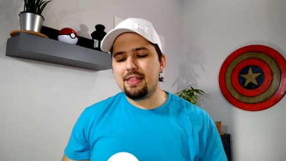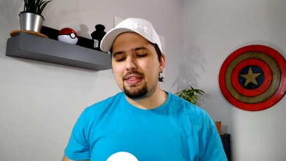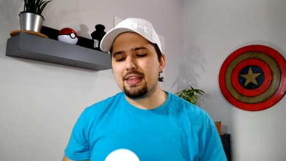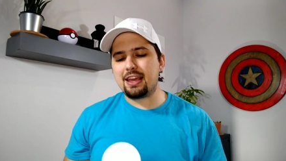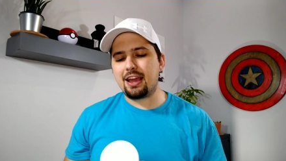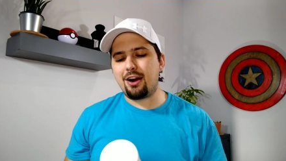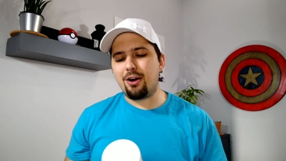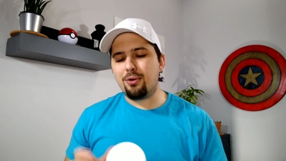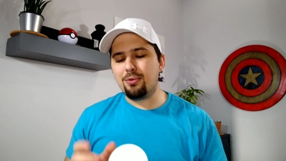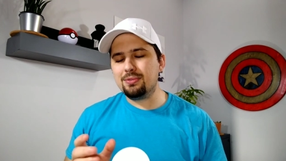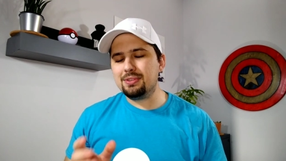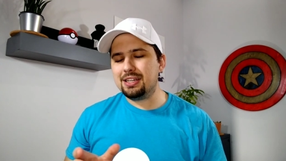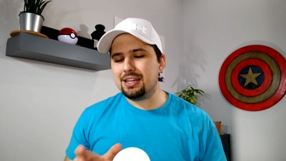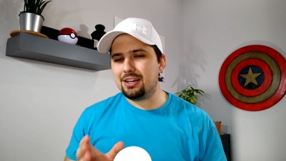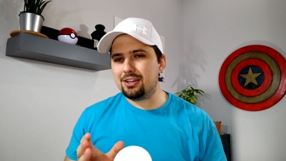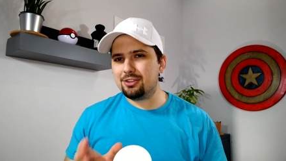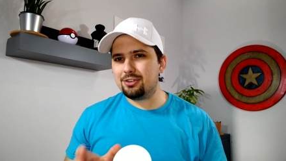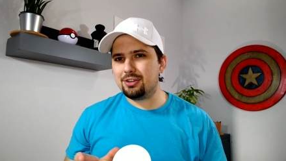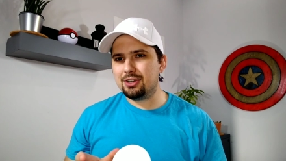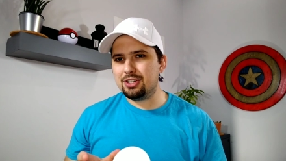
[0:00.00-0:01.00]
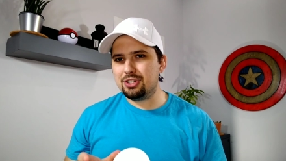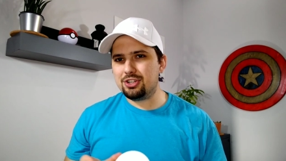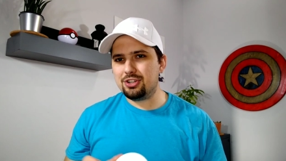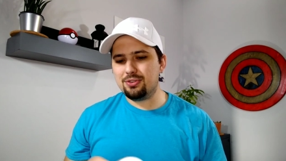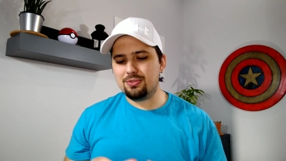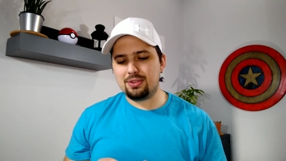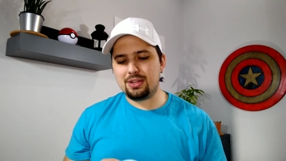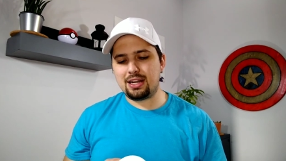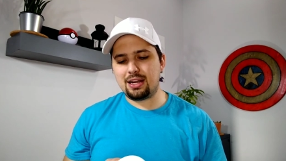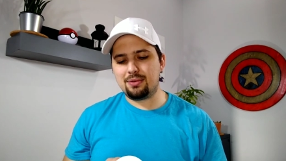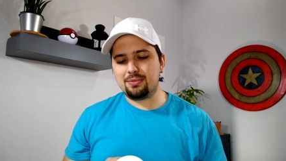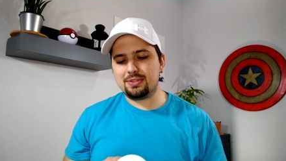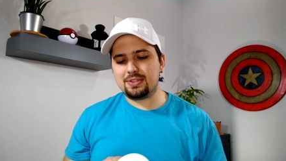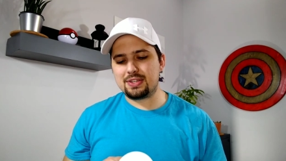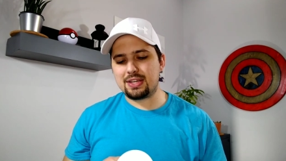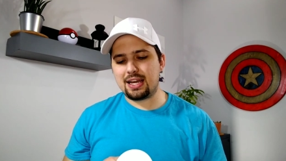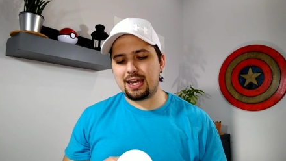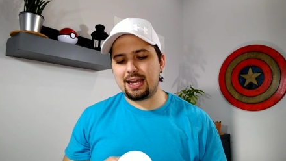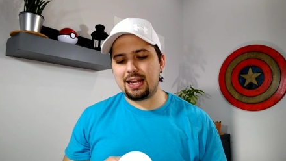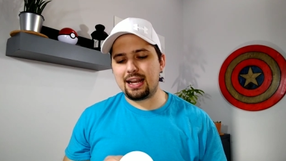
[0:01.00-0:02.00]
The only other issue that I would
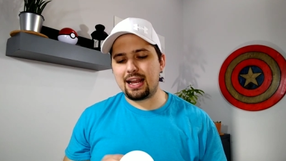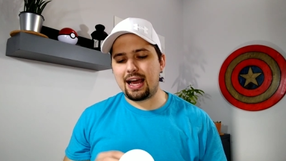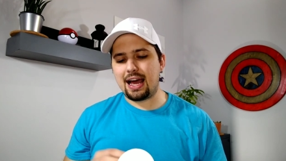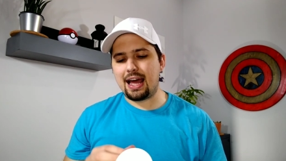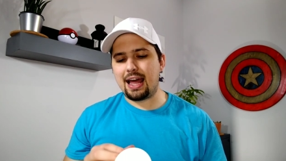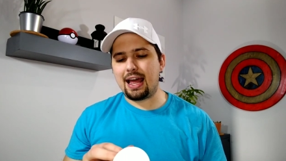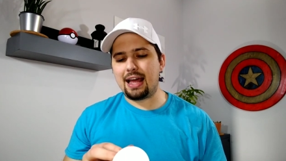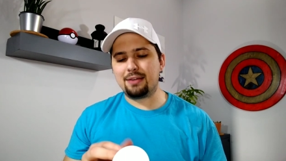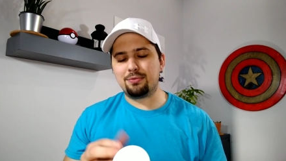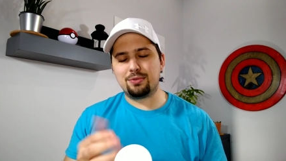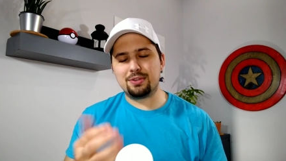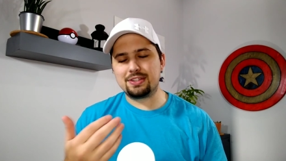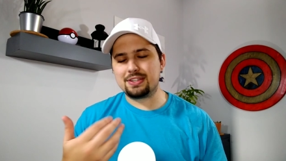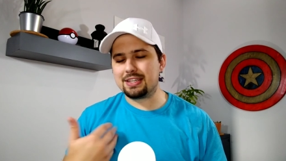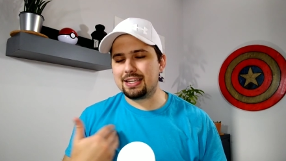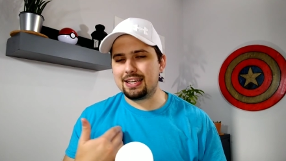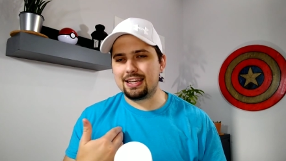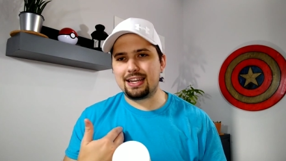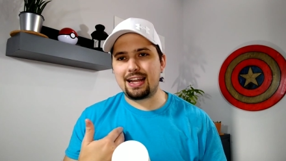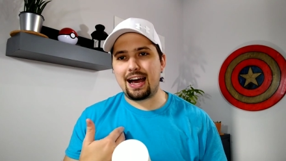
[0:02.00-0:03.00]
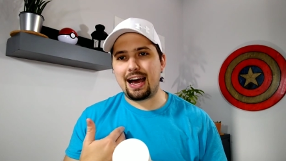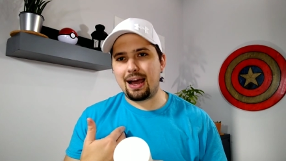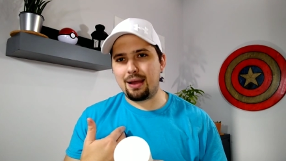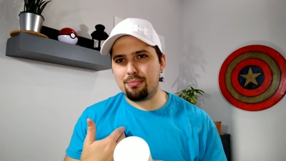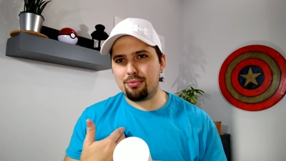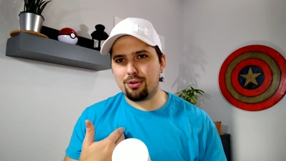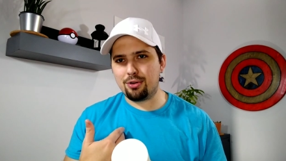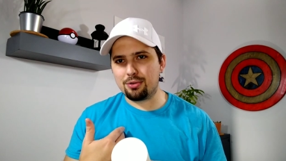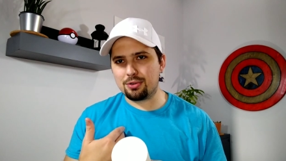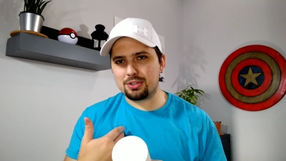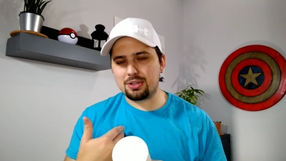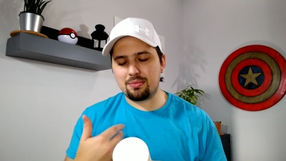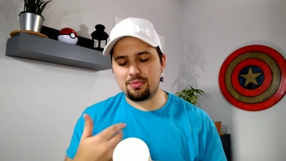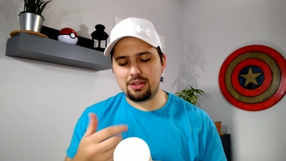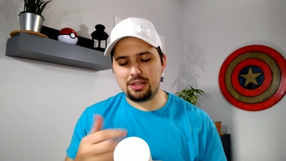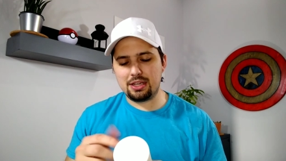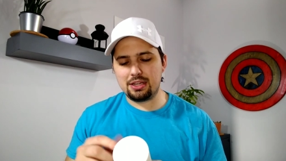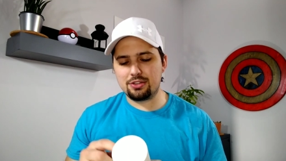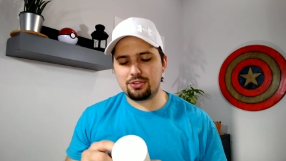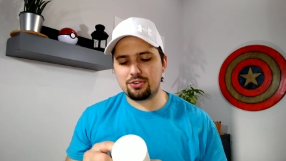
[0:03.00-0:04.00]
cite, I, once again, I broke some
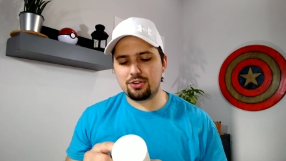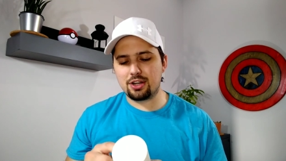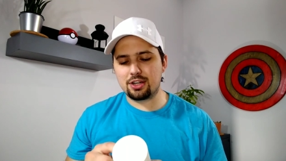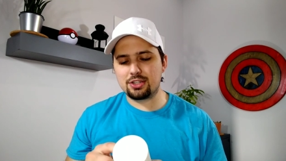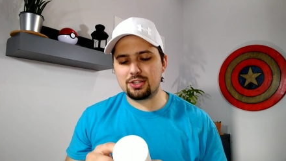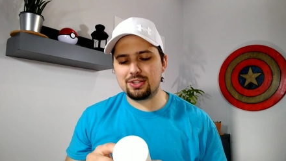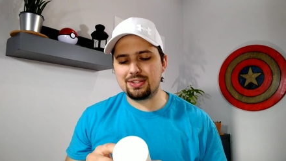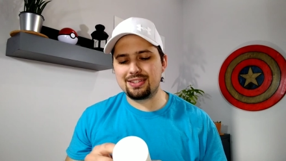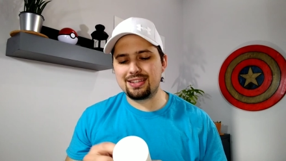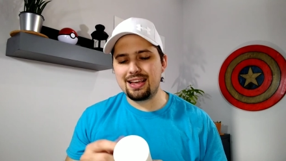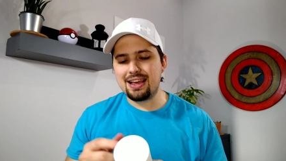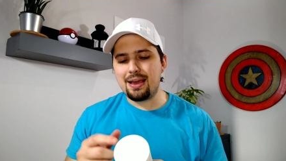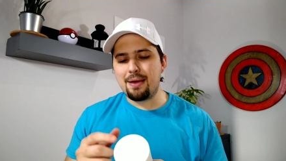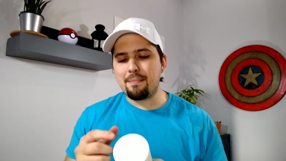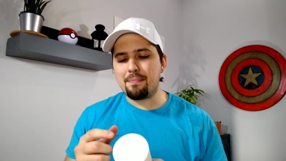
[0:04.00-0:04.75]
of the instructions,